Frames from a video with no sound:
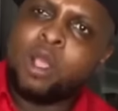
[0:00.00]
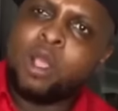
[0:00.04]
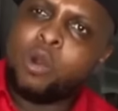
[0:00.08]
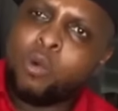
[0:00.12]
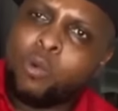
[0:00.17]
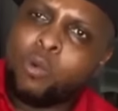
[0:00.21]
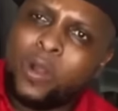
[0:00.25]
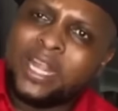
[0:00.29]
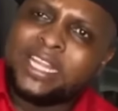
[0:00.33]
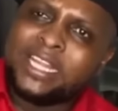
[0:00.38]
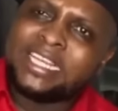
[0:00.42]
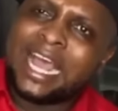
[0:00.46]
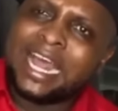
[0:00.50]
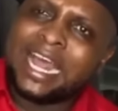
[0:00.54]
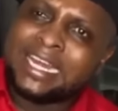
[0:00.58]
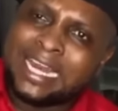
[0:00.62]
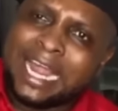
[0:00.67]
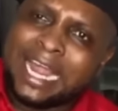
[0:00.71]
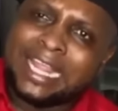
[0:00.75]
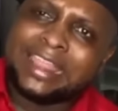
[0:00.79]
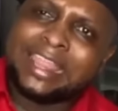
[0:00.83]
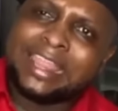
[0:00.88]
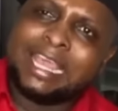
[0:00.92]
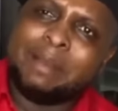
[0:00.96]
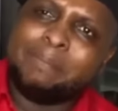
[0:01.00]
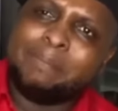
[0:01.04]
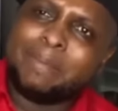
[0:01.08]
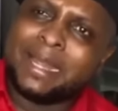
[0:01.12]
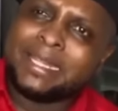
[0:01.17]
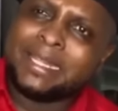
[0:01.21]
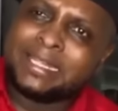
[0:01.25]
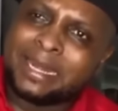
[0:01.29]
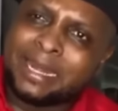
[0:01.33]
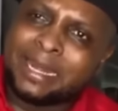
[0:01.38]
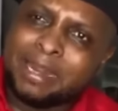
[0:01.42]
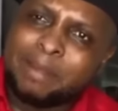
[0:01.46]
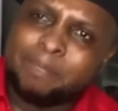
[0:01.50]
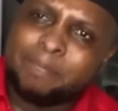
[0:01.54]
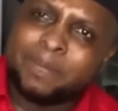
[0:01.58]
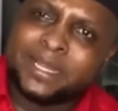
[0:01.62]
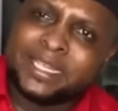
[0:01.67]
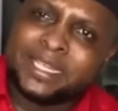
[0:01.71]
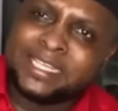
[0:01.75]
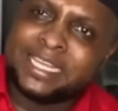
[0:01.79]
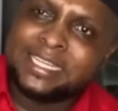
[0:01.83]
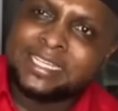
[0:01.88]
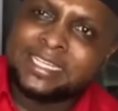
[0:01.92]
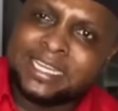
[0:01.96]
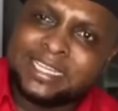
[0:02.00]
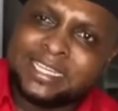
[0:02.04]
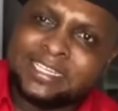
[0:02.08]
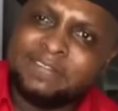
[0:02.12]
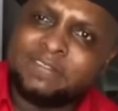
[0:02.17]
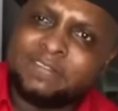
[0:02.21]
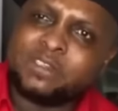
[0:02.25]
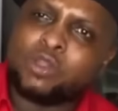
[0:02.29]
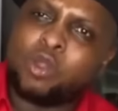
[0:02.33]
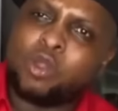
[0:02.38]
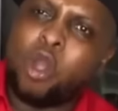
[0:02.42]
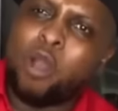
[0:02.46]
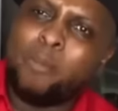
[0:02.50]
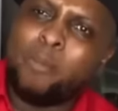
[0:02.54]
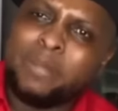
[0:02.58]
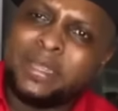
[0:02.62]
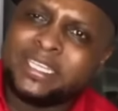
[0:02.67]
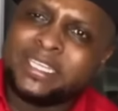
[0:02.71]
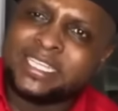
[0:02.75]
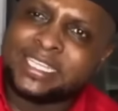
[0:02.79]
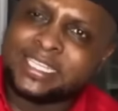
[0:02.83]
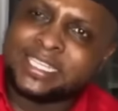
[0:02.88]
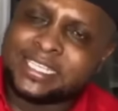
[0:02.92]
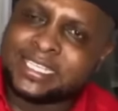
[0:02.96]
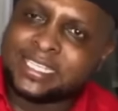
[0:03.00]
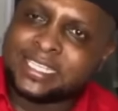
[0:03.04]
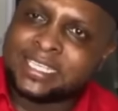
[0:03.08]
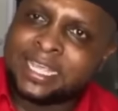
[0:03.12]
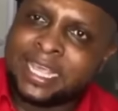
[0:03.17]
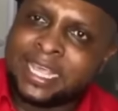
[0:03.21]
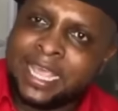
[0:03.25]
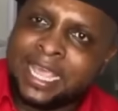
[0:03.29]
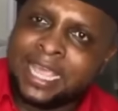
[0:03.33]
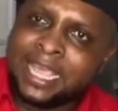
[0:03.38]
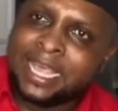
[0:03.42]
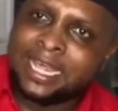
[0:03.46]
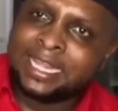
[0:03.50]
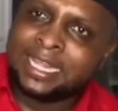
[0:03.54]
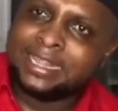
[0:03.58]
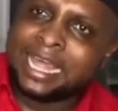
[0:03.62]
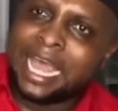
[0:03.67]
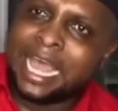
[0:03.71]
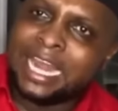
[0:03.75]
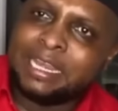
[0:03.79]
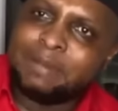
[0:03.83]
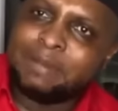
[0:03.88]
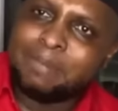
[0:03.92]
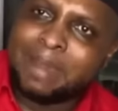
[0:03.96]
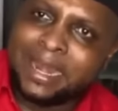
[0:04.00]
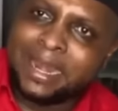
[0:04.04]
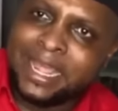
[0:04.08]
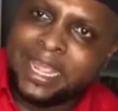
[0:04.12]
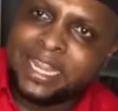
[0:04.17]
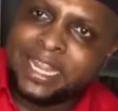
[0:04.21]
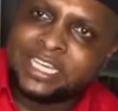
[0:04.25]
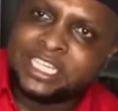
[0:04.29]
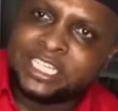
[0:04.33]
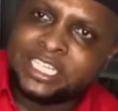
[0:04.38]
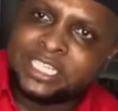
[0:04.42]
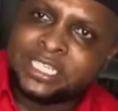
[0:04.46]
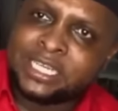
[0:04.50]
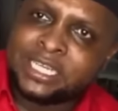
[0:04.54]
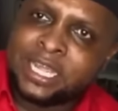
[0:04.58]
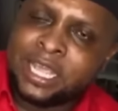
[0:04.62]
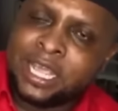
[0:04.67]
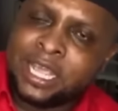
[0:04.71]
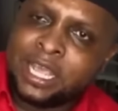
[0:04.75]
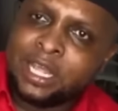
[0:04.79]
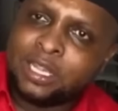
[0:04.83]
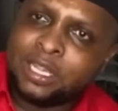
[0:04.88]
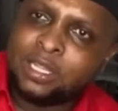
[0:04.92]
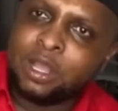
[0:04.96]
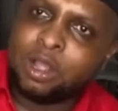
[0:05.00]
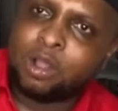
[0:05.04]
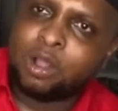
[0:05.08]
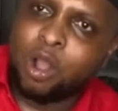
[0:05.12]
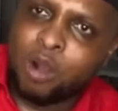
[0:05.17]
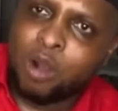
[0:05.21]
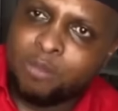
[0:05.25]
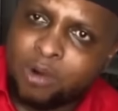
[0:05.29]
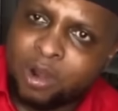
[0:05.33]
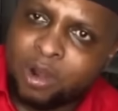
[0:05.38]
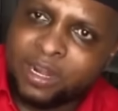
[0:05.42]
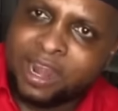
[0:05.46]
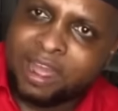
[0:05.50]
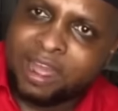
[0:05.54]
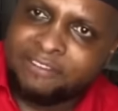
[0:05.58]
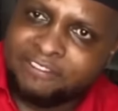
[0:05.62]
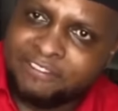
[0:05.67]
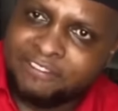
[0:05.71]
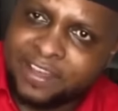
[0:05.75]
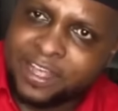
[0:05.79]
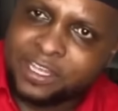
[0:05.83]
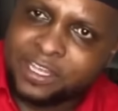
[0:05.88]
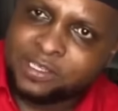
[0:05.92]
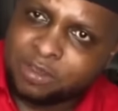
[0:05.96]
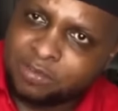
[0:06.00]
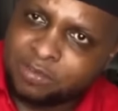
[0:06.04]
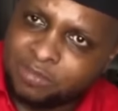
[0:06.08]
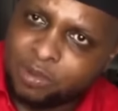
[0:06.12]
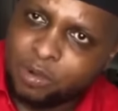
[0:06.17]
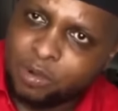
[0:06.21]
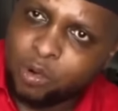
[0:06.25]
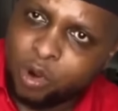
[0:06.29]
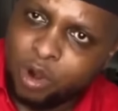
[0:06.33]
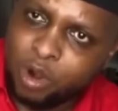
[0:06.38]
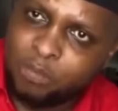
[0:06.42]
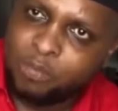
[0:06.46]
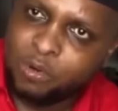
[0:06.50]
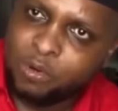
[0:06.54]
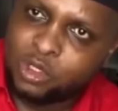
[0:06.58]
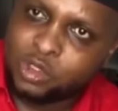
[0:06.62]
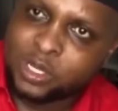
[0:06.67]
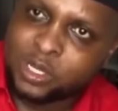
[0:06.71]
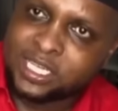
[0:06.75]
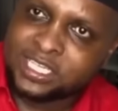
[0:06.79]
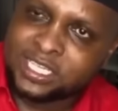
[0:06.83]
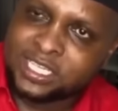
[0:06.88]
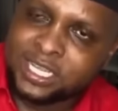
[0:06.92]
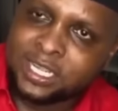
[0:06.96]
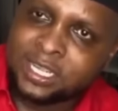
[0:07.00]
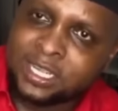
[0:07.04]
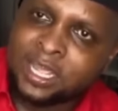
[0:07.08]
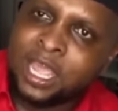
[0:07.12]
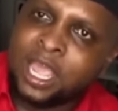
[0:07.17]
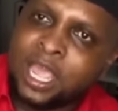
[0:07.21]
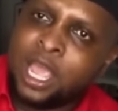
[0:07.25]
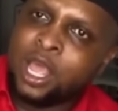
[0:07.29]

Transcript: which are nothing but representatives, committees that manage the common affairs of the whole bourgeoisie.